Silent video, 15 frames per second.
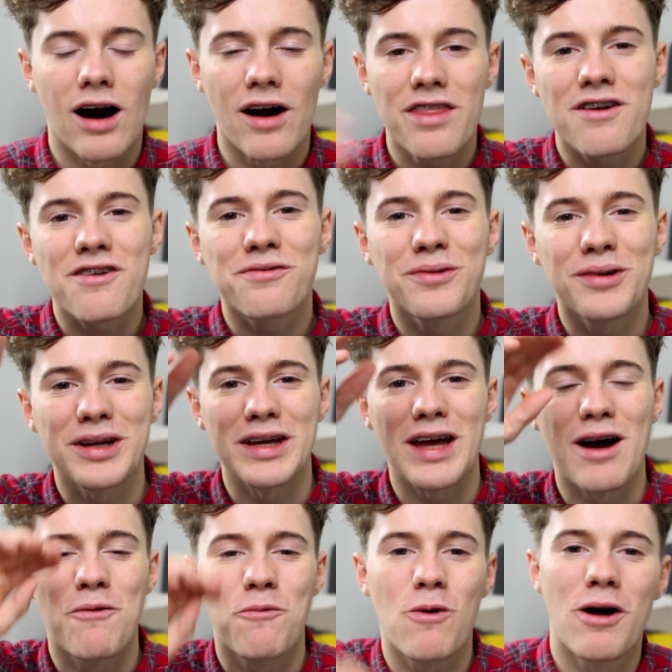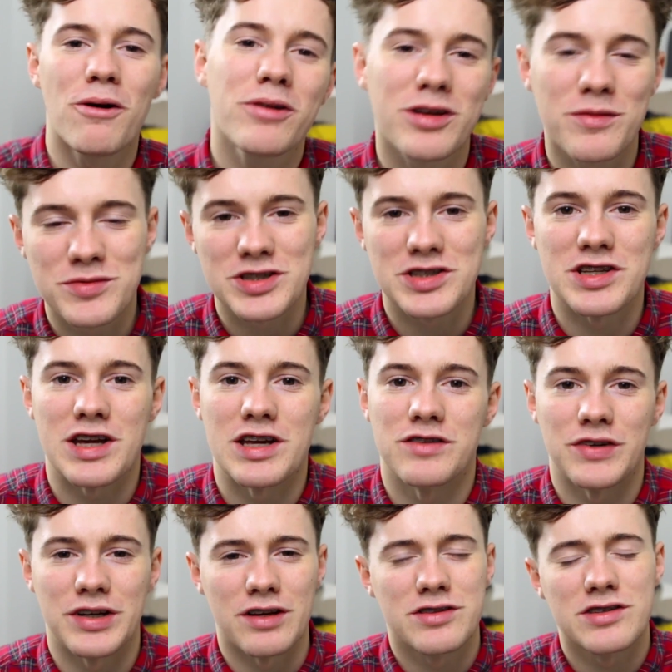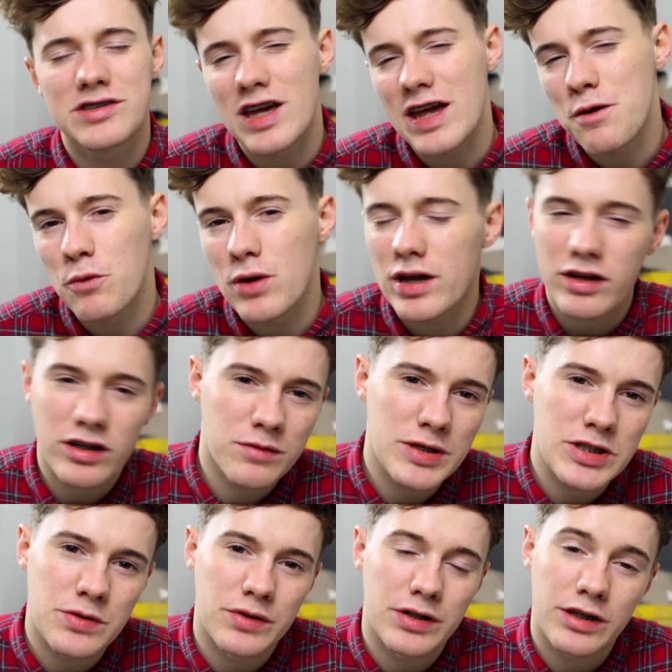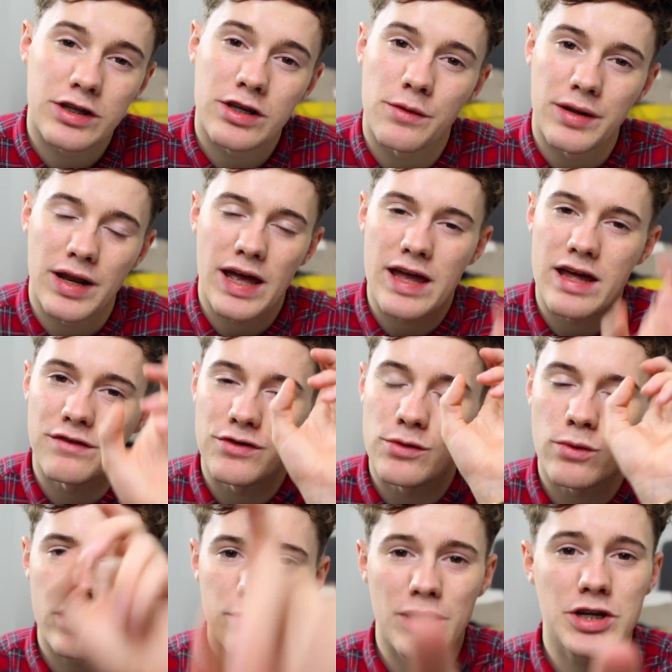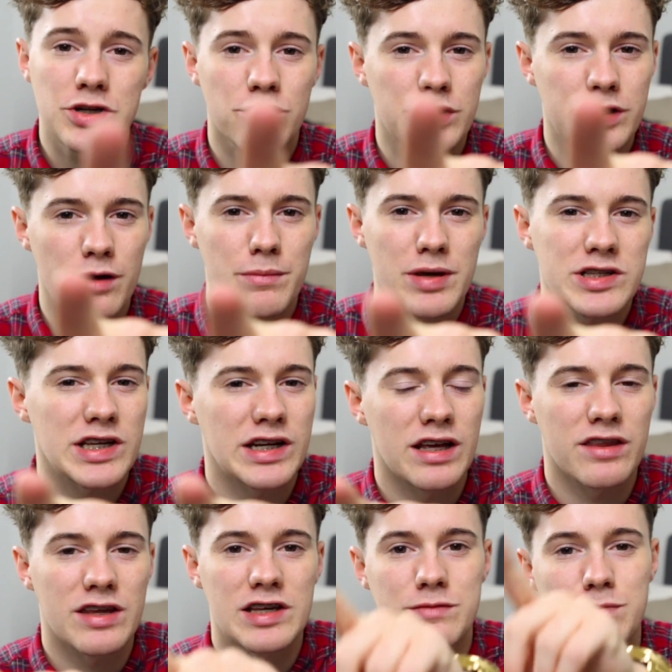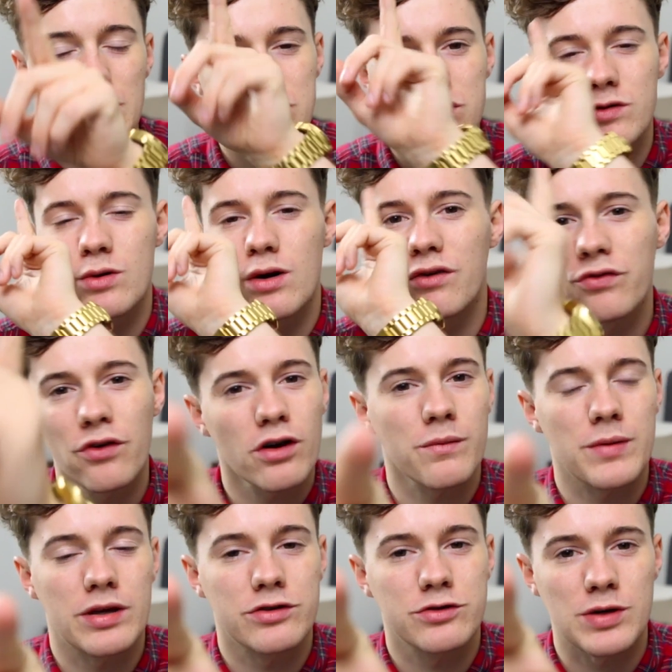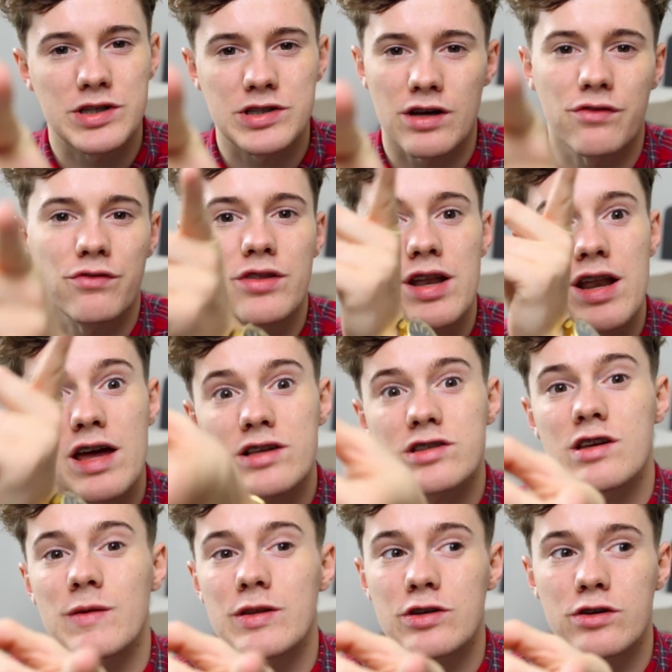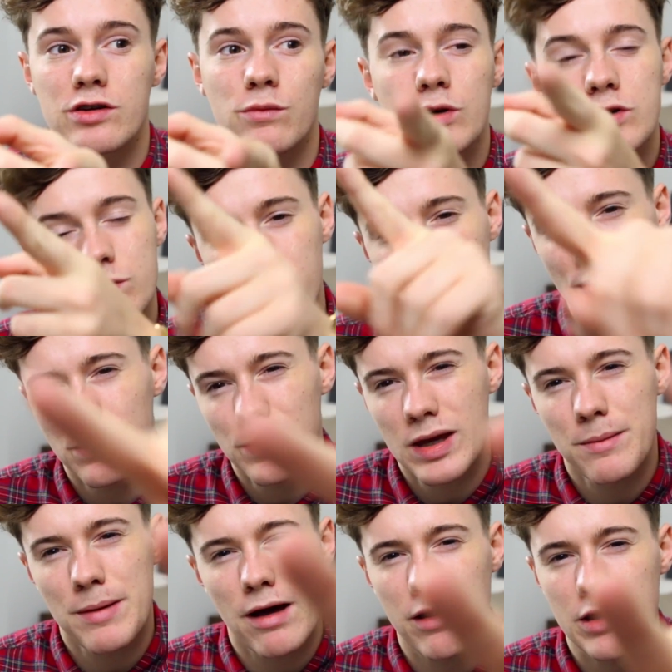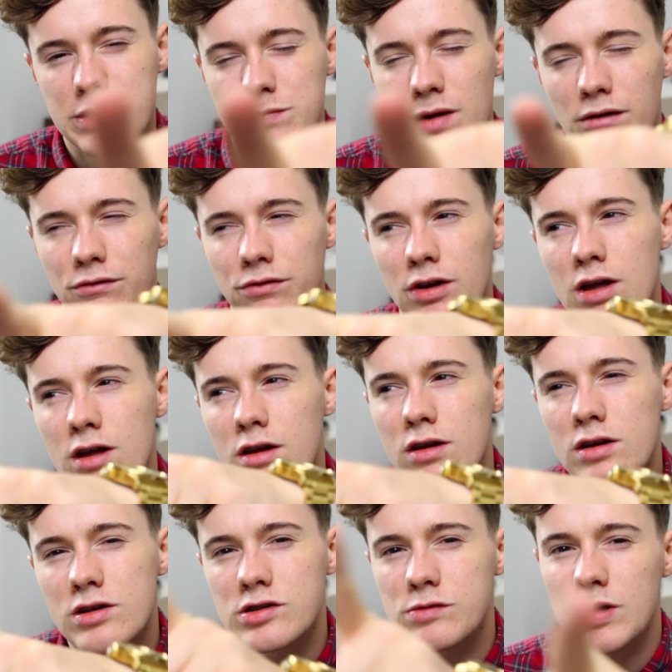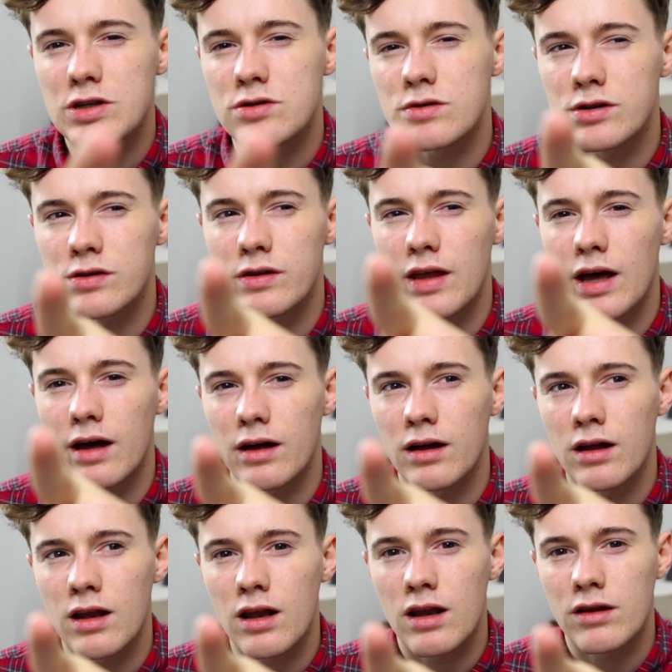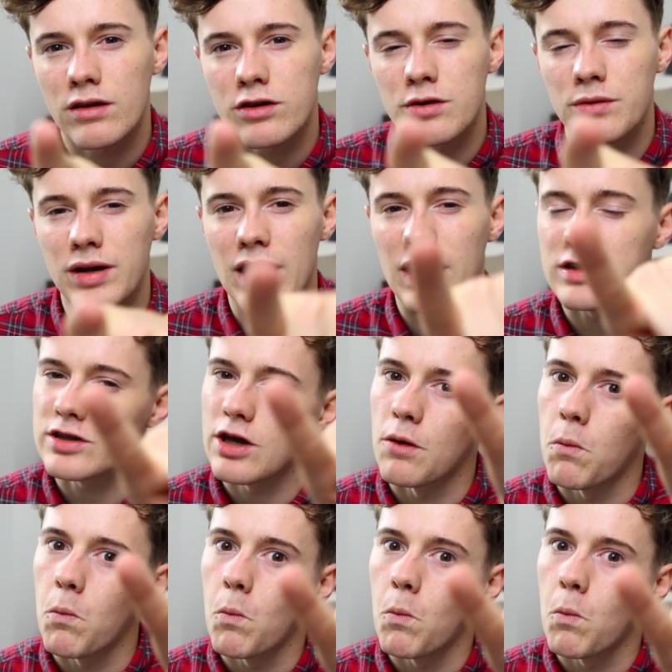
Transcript: Hi there everybody and welcome to today's video. Today we're going to be doing a Q&A and if you want to make sure you don't miss any of these, make sure you are following me on Twitter for the next time I do them, which will probably be about next month. So make sure you're doing that. Q&A, let's go.